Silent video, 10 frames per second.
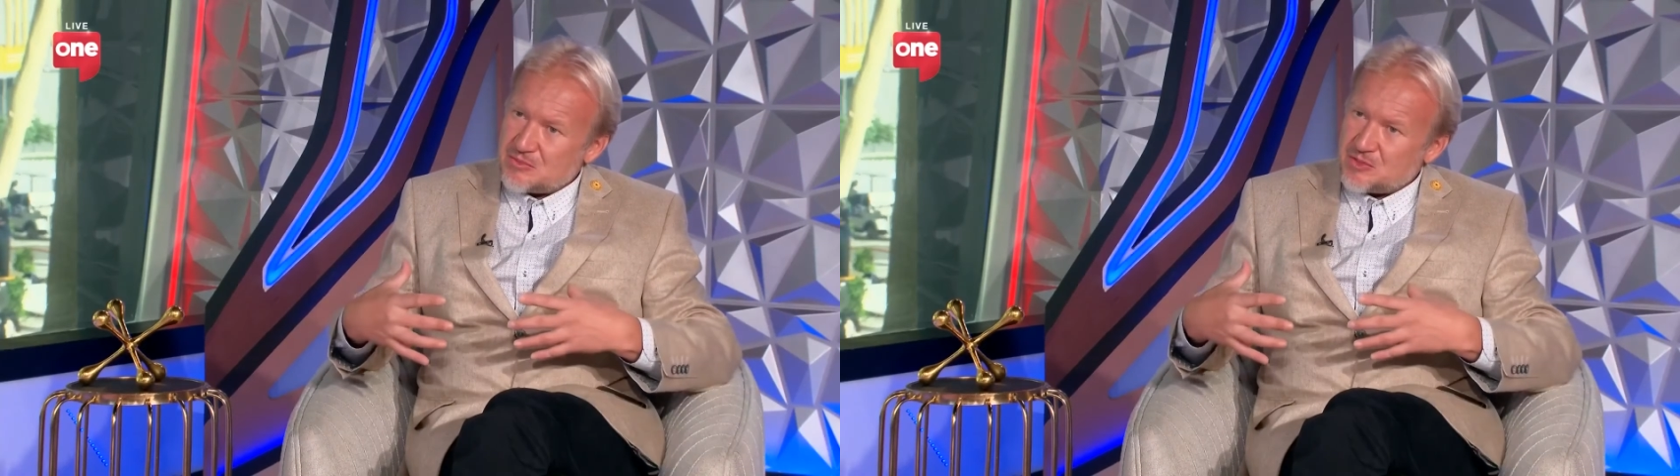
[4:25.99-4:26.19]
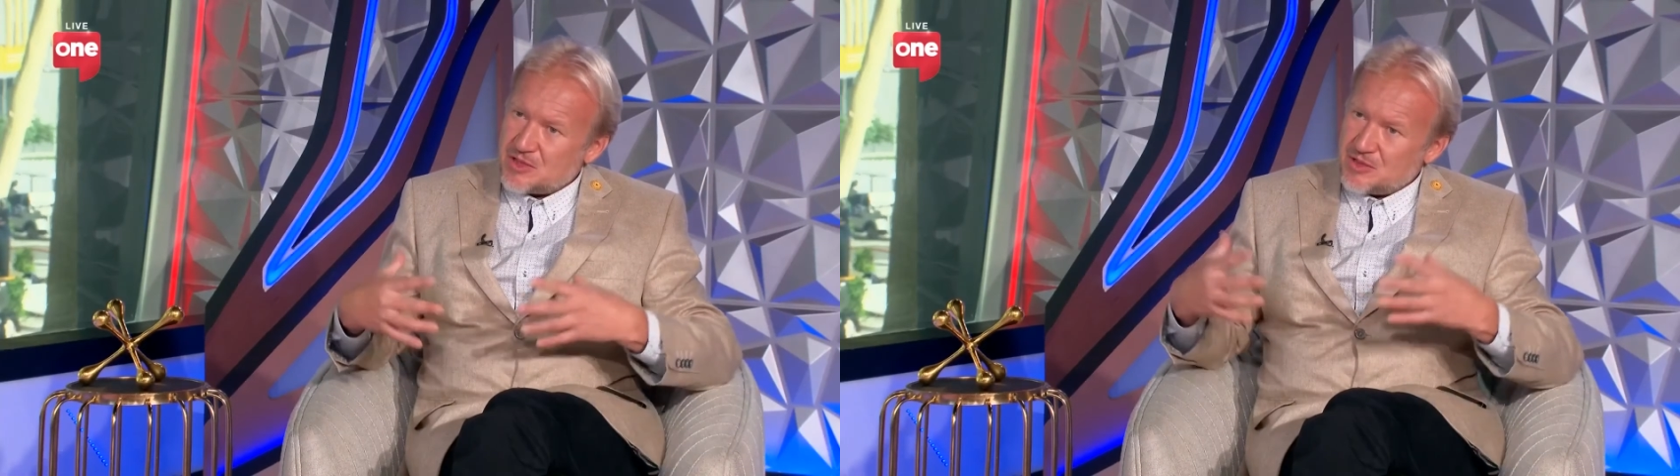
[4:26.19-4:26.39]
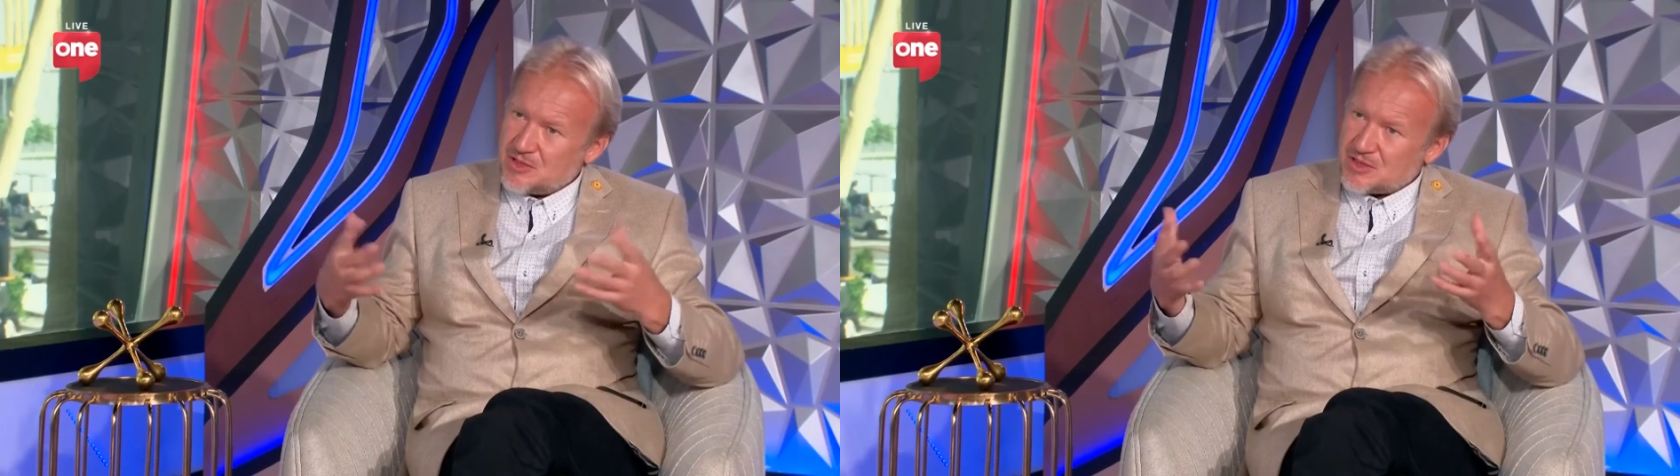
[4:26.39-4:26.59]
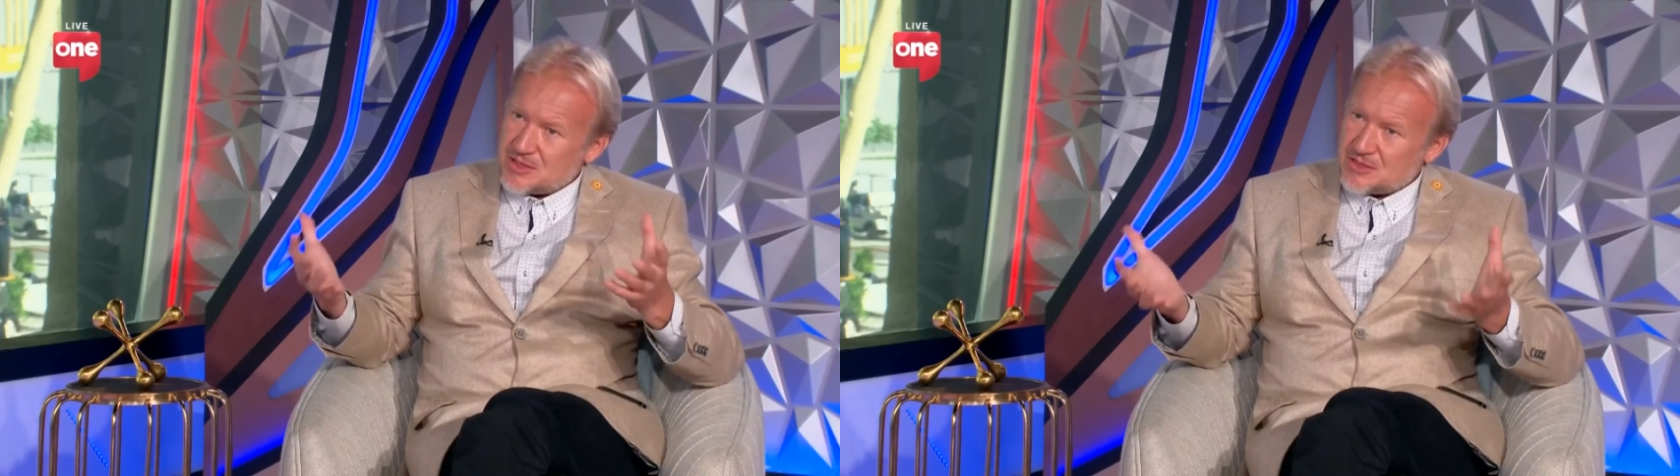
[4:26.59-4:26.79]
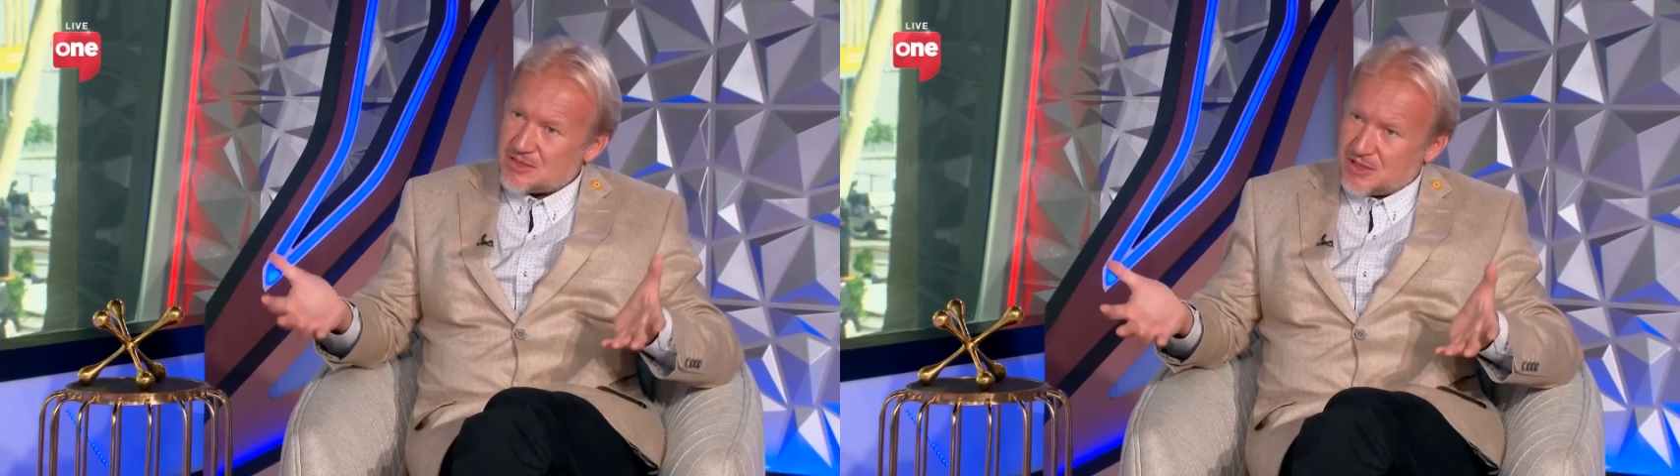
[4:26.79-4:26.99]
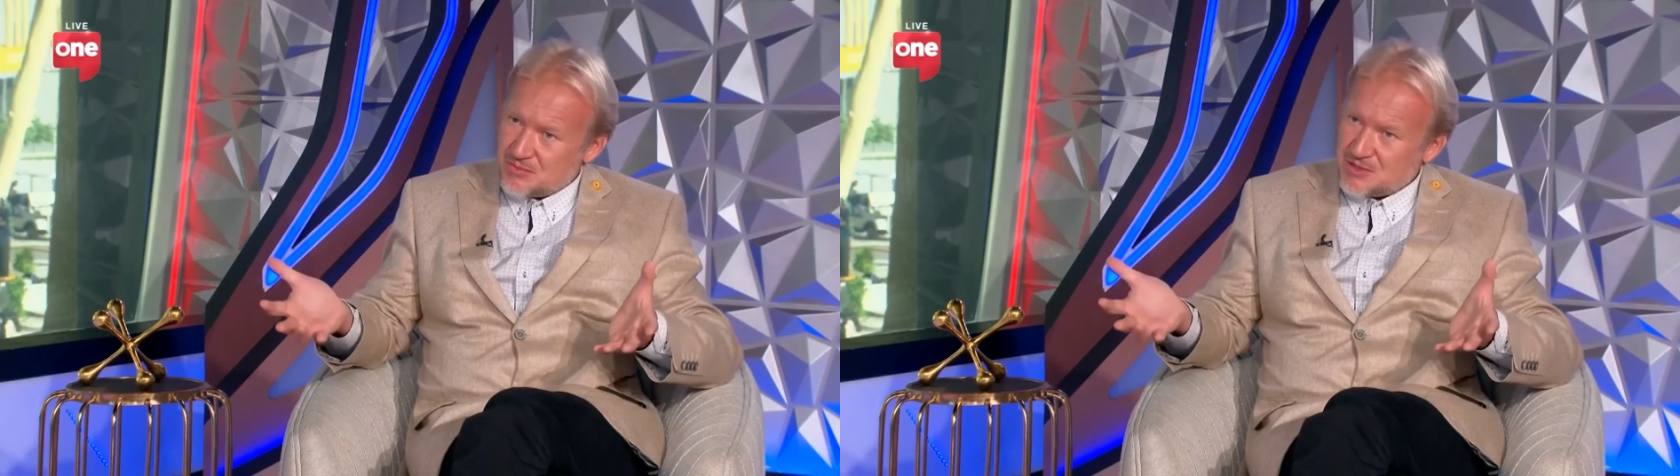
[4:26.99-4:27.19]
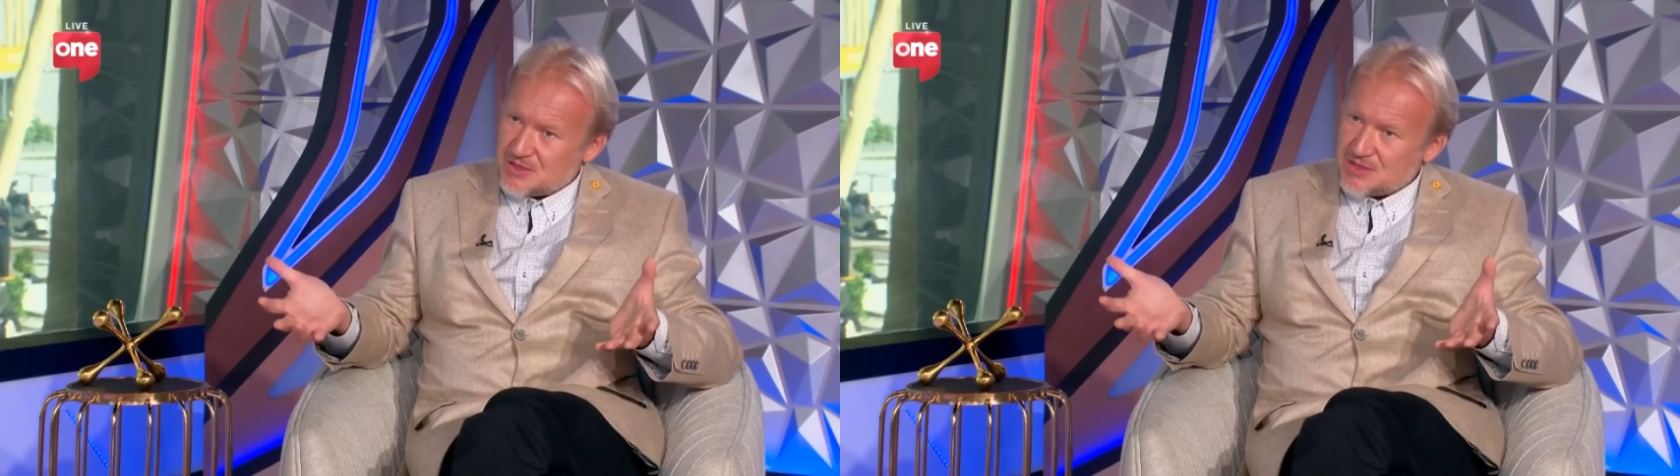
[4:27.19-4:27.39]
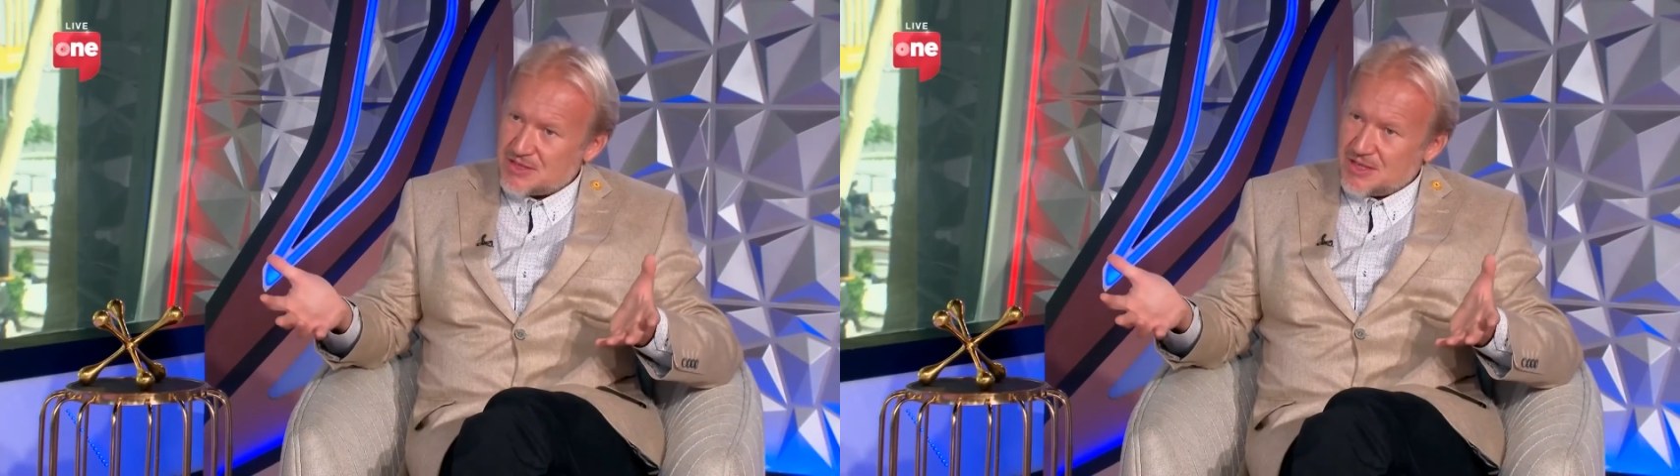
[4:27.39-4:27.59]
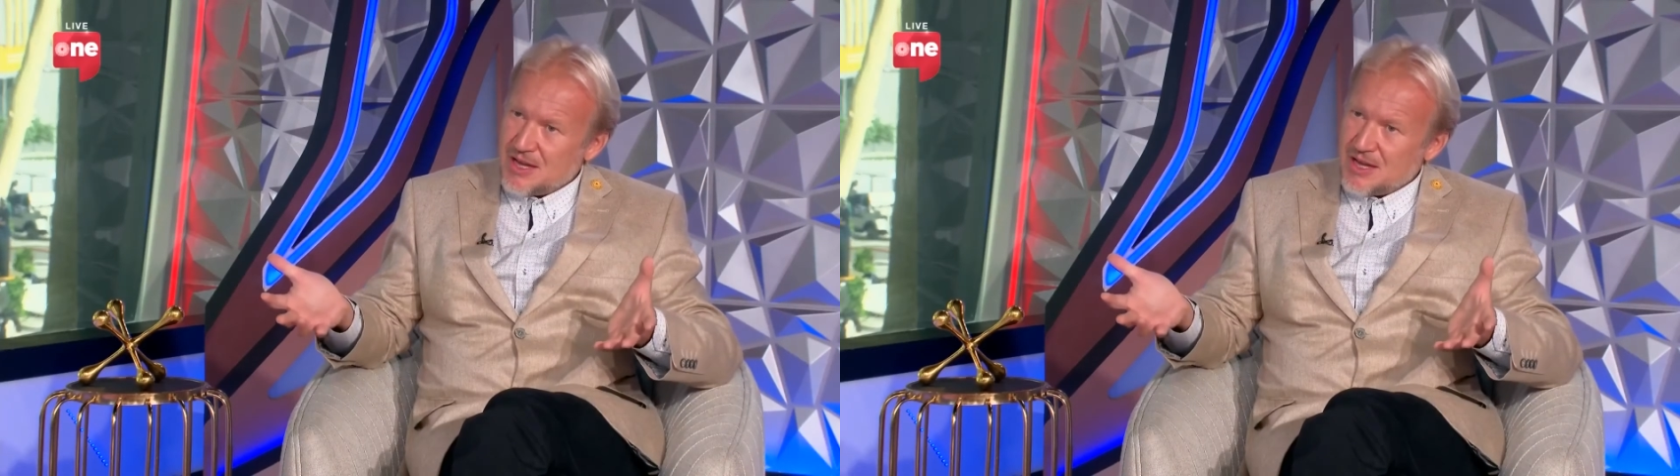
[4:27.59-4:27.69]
Bohemian crystal sculptures